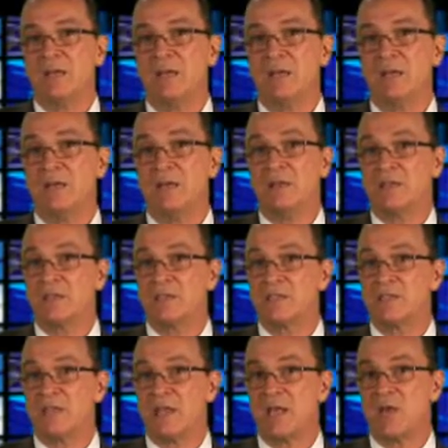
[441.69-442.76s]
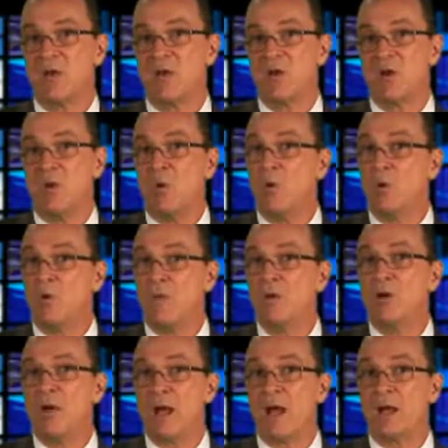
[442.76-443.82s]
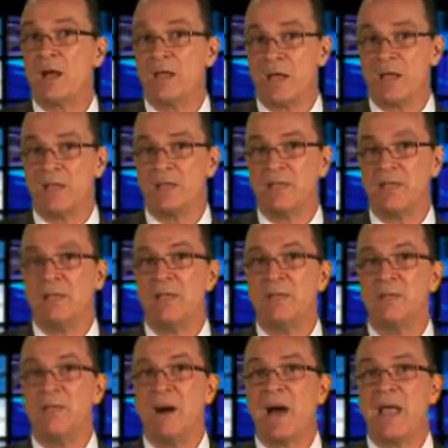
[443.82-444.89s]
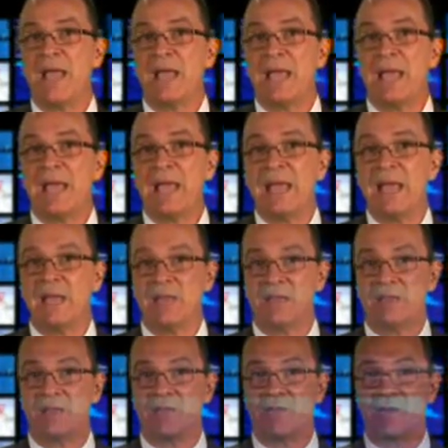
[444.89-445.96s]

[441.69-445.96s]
to get the sale, or they're not likely to buy anything from you.